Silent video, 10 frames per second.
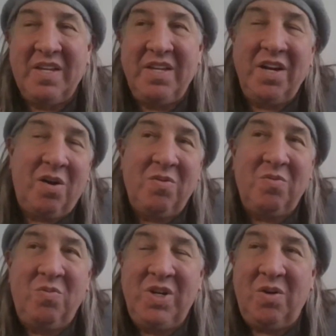you know,
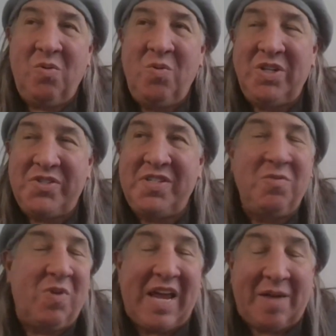we'll we'll see
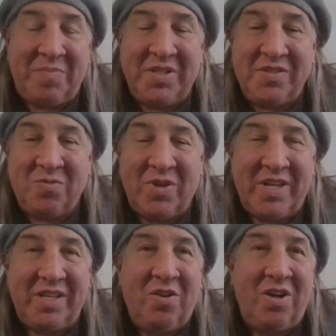what happens when
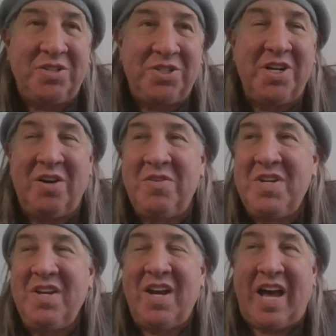they launch, you know,
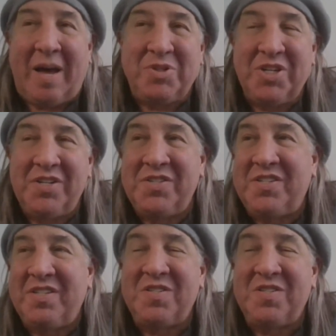options and